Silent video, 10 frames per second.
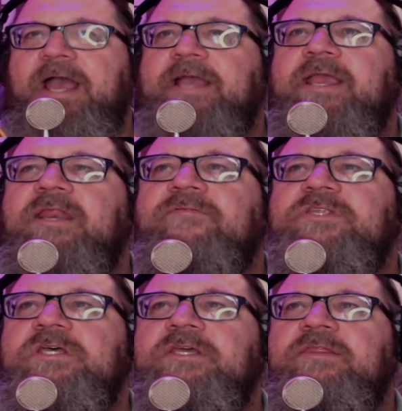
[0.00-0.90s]
can't even
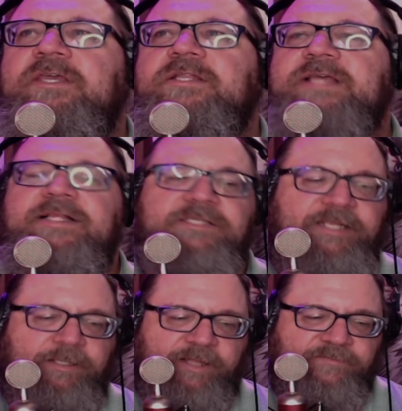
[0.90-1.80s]
tell you the
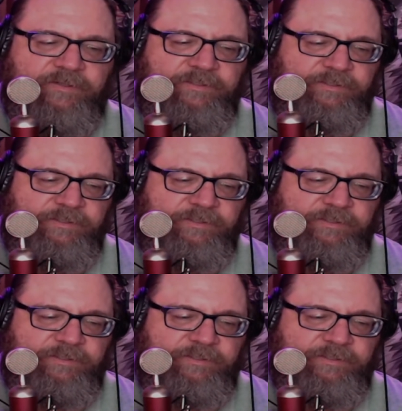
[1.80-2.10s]
intensity level.